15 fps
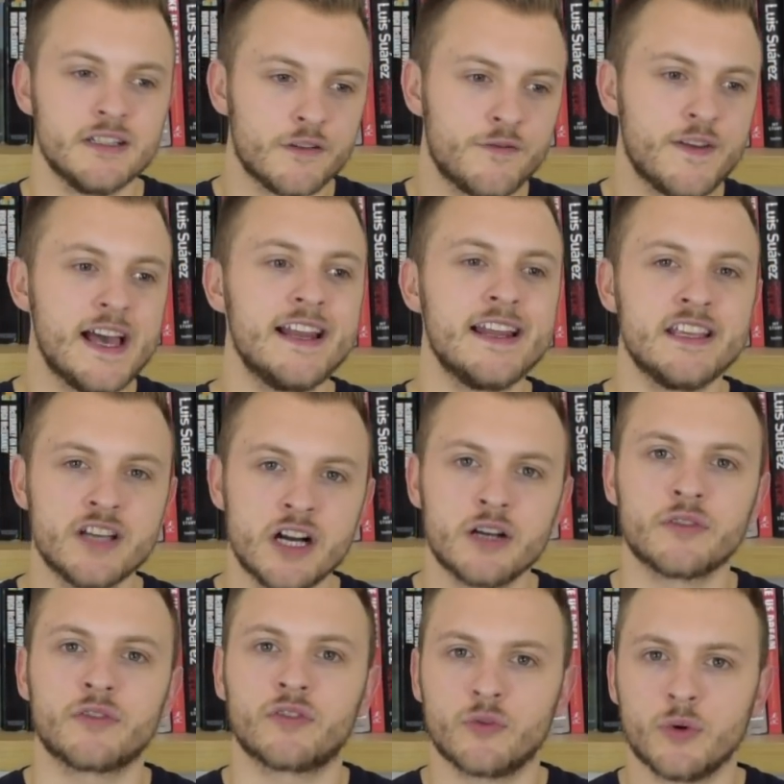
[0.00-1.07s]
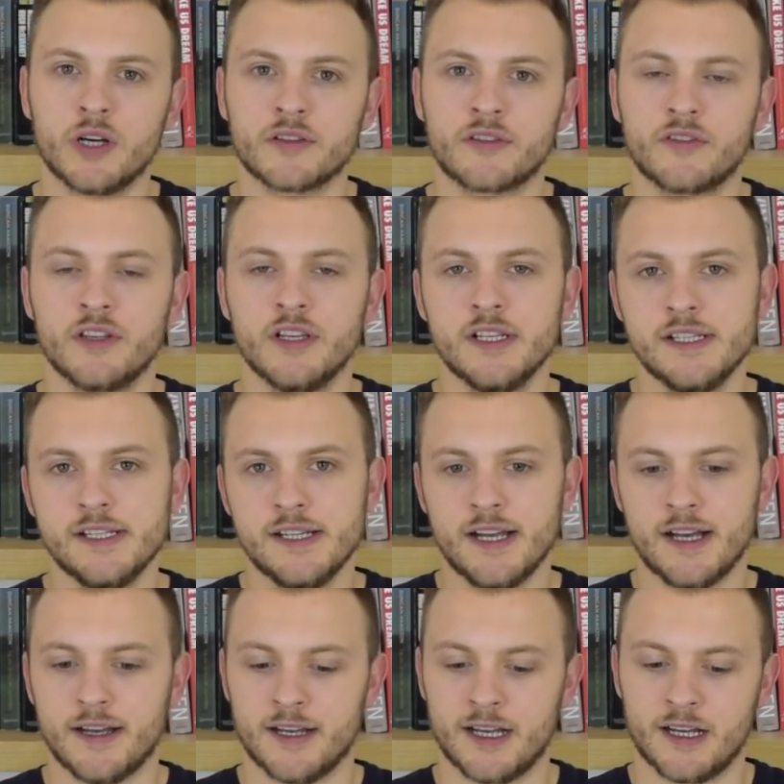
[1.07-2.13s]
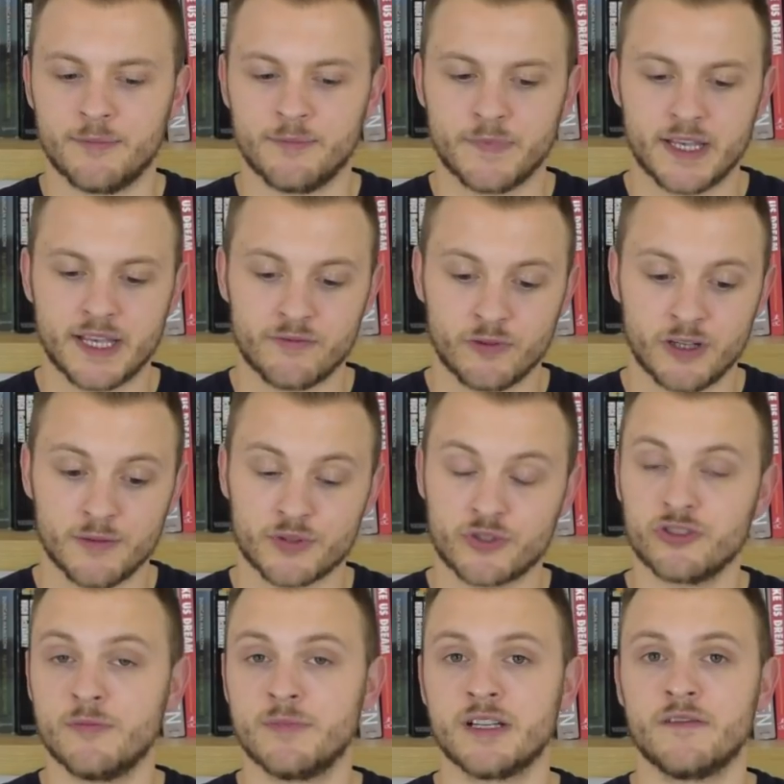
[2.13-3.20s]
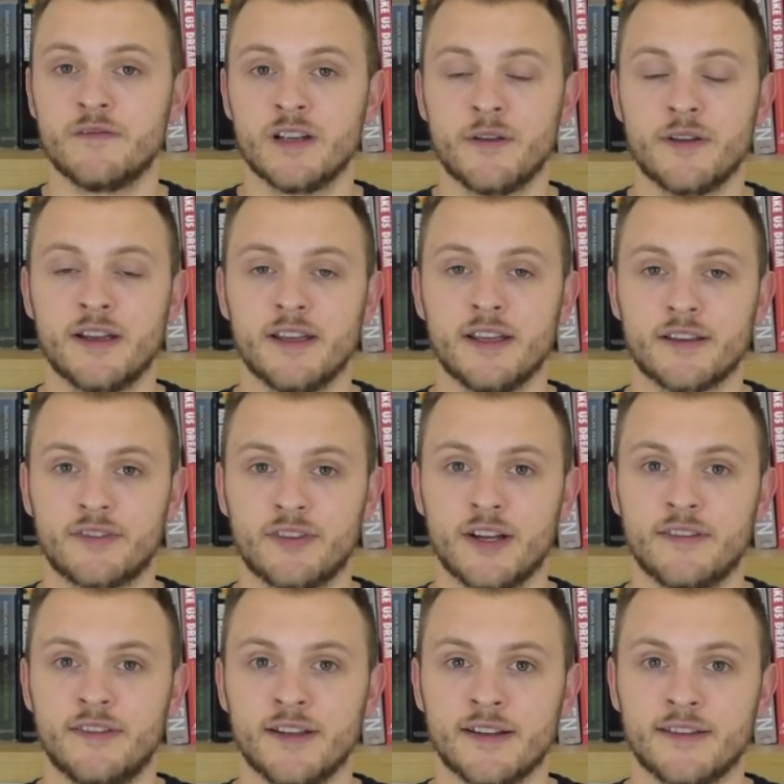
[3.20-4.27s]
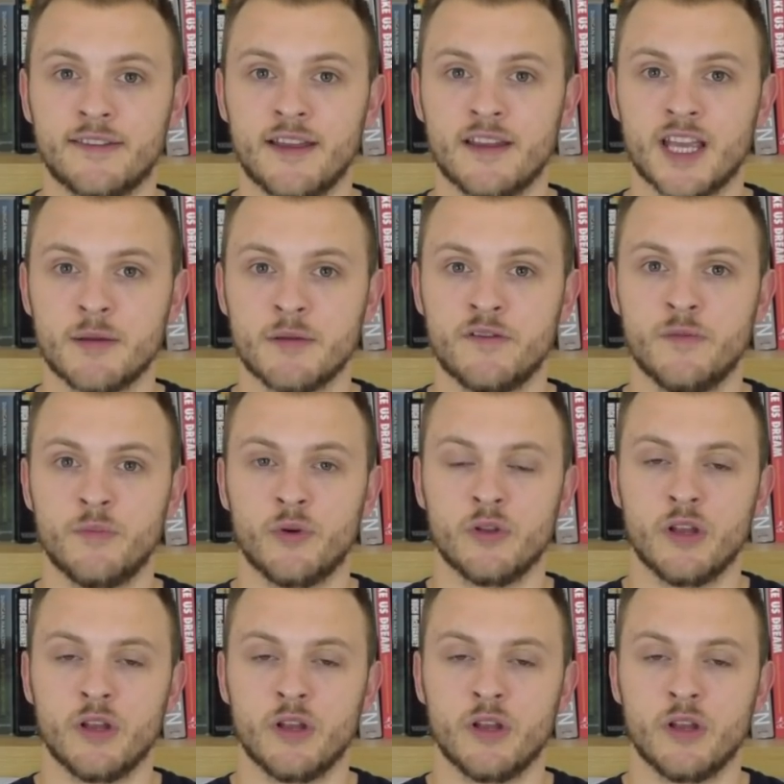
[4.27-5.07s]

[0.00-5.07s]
fairly young squads in what I'm sure will be a very exciting, entertaining game of football.